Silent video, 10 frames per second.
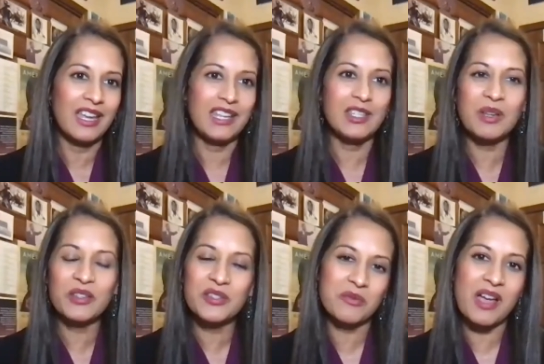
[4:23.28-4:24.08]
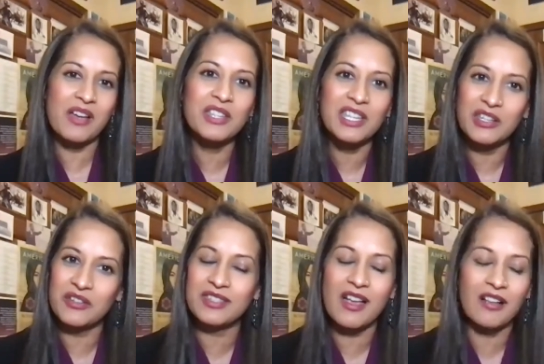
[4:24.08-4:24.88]
It's about surrounding
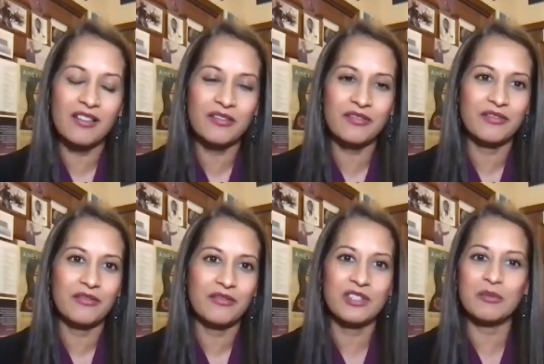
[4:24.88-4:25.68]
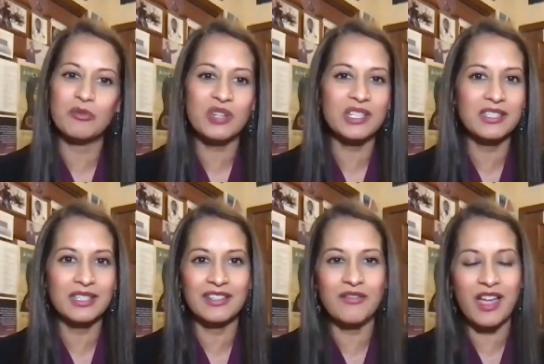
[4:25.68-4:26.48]
yourself with some
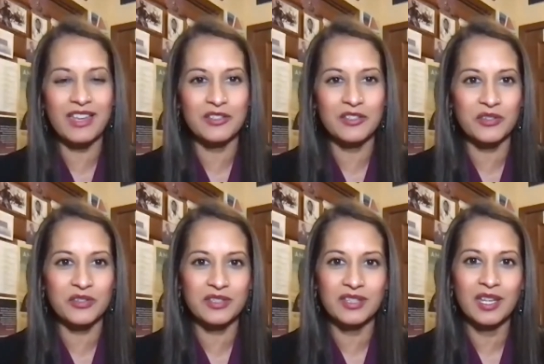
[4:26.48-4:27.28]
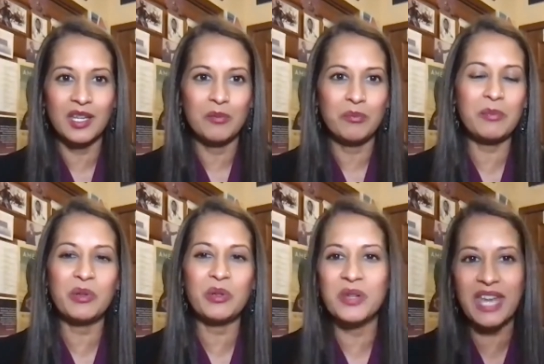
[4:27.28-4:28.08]
trusted advisors,
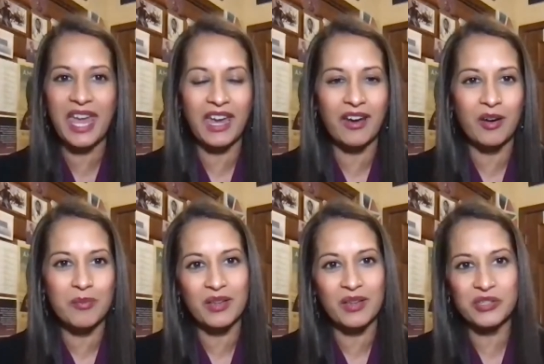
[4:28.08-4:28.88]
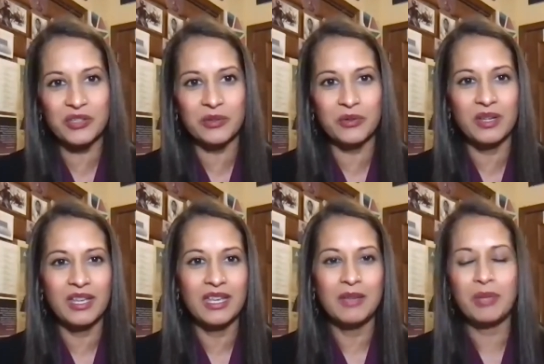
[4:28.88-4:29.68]
people who care about you,
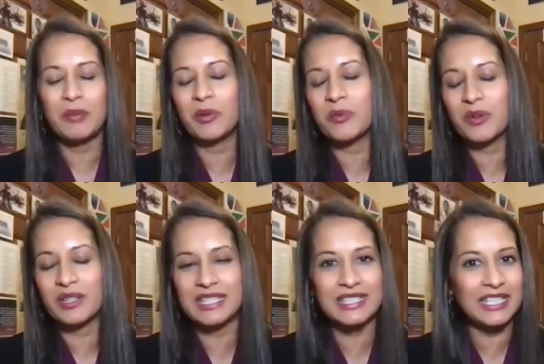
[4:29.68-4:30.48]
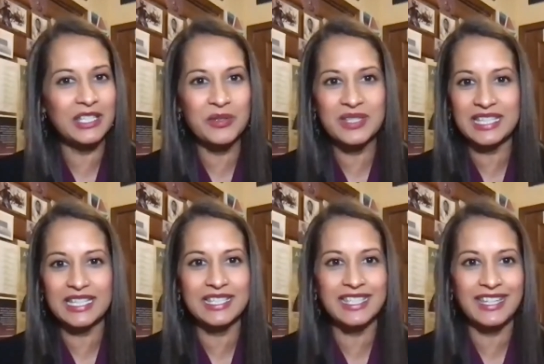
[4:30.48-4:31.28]
people who want to see you
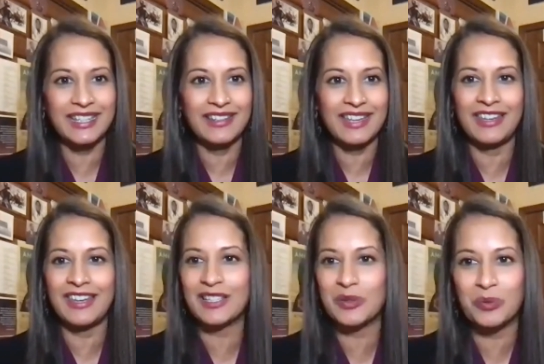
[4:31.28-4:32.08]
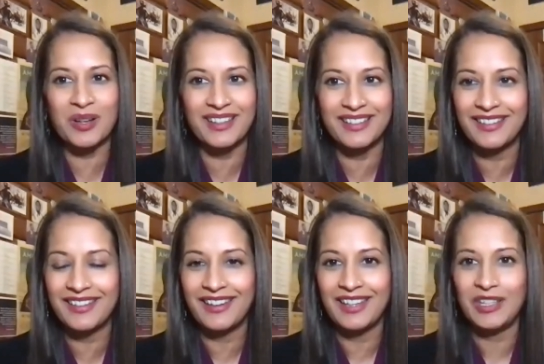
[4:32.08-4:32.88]
succeed. And guess what?
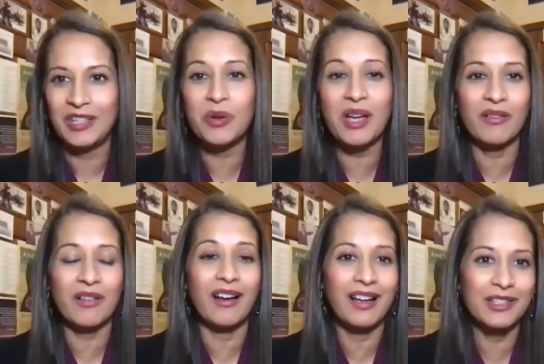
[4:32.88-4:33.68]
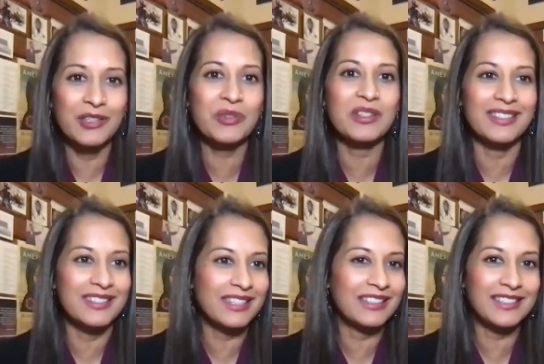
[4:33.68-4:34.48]
You have
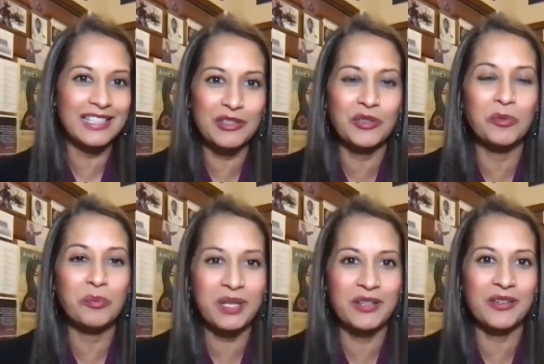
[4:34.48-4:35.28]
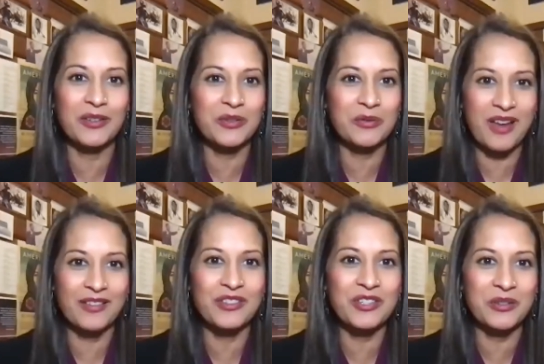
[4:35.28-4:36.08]
162 peers
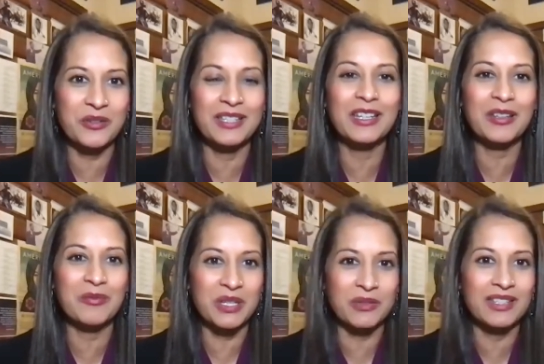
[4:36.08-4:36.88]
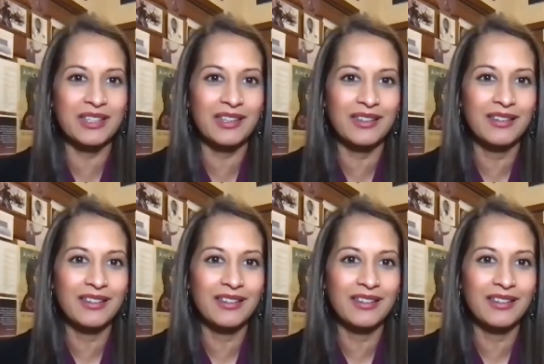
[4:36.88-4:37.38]
around you in community,